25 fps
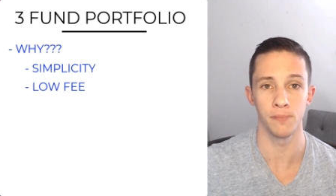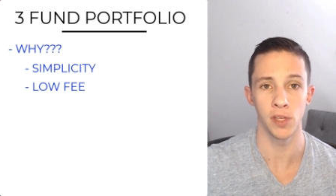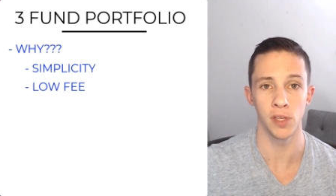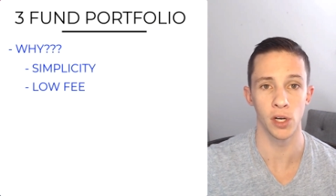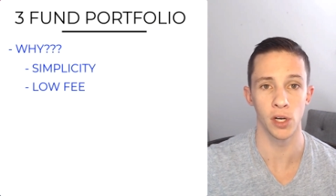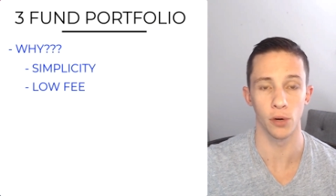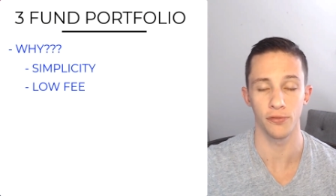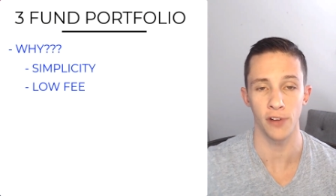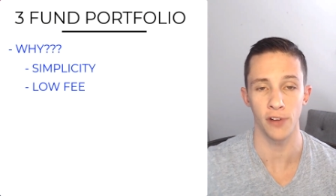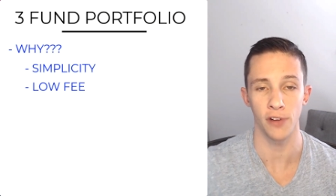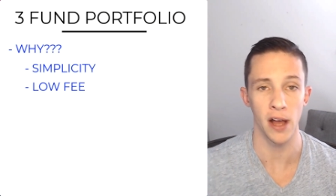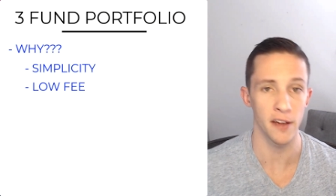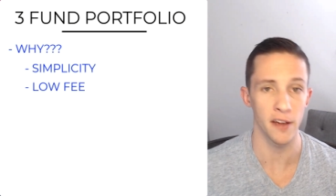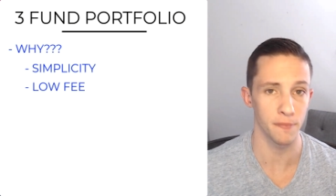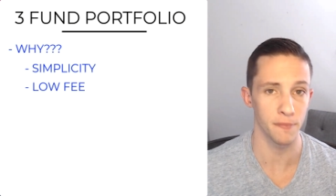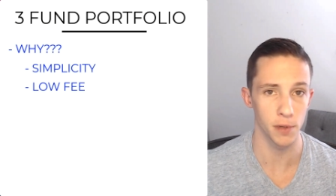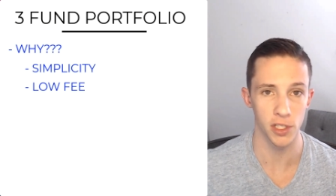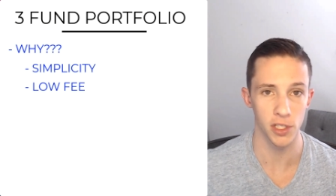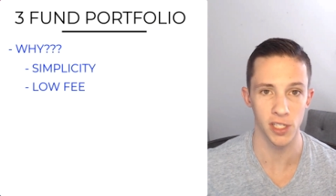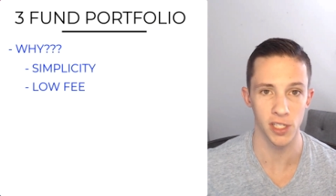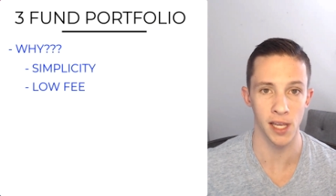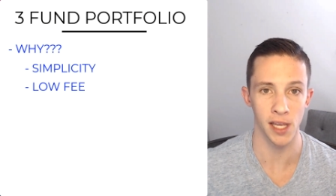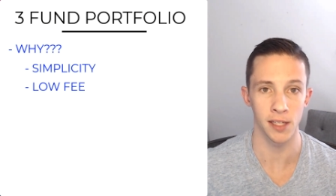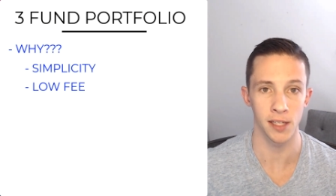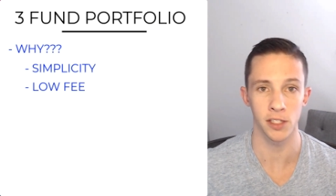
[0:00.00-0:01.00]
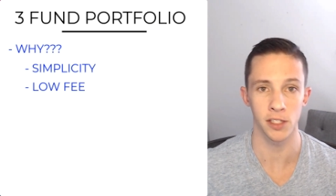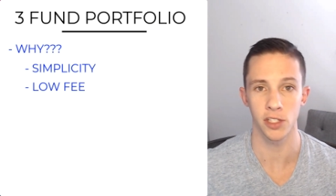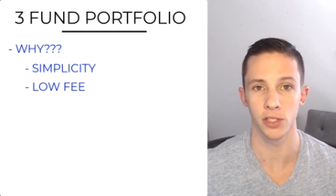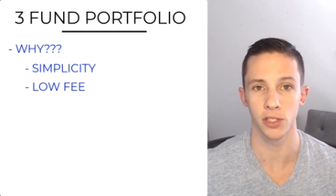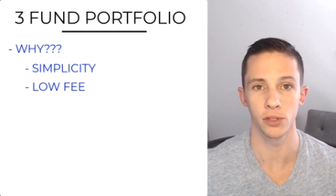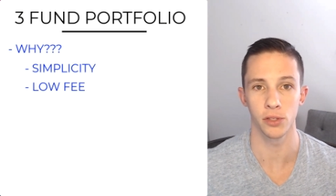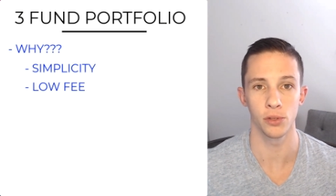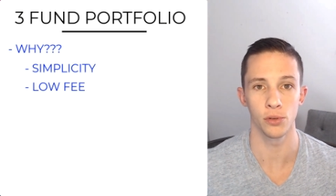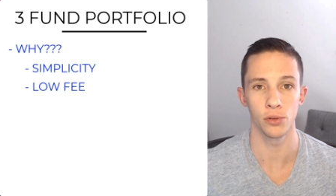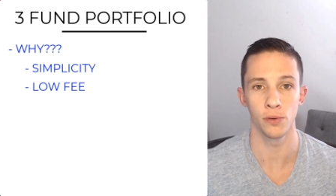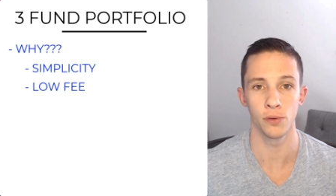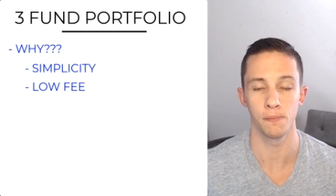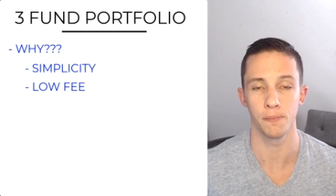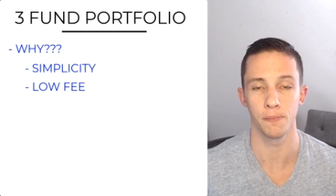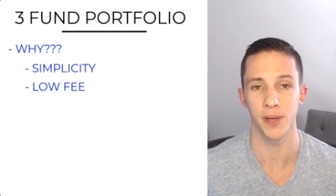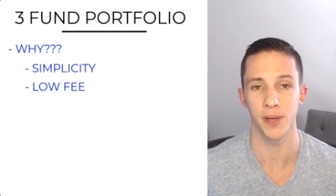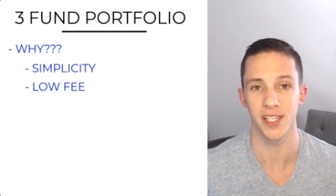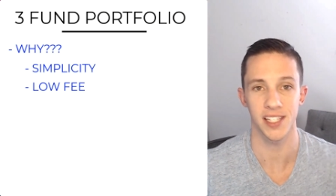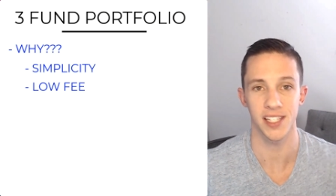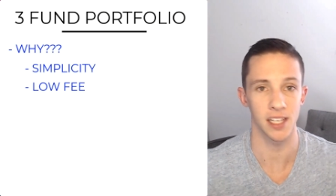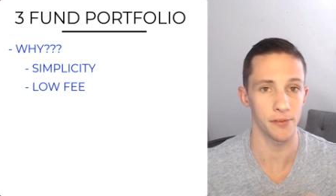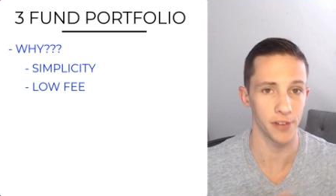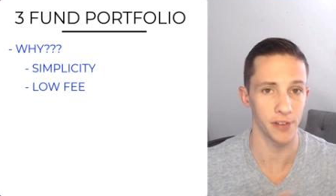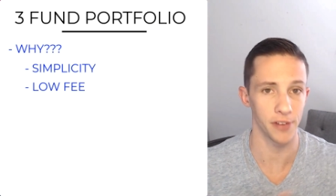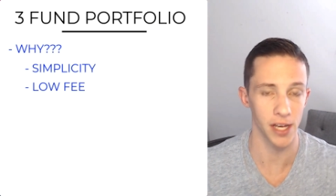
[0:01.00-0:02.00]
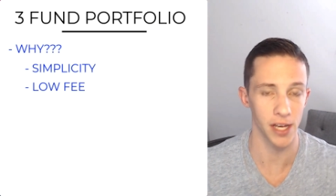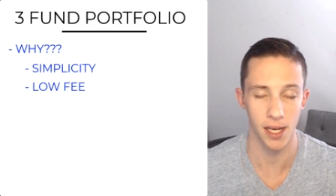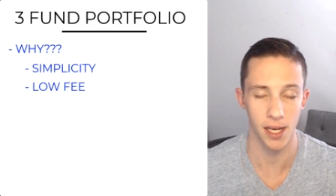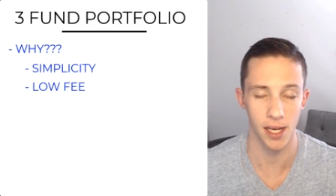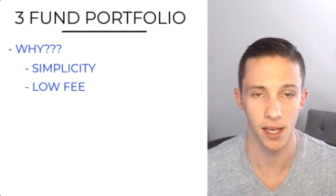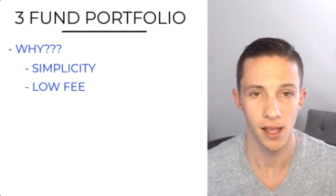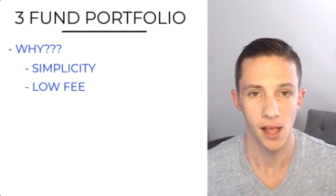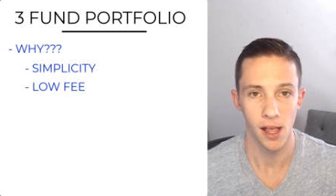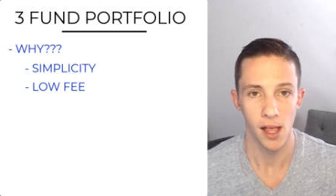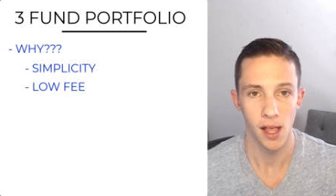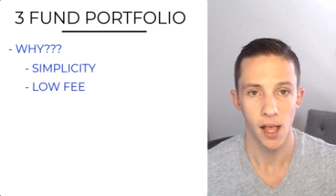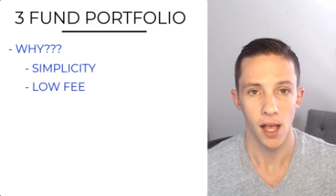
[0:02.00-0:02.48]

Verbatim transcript: you know, 5% to Pacific.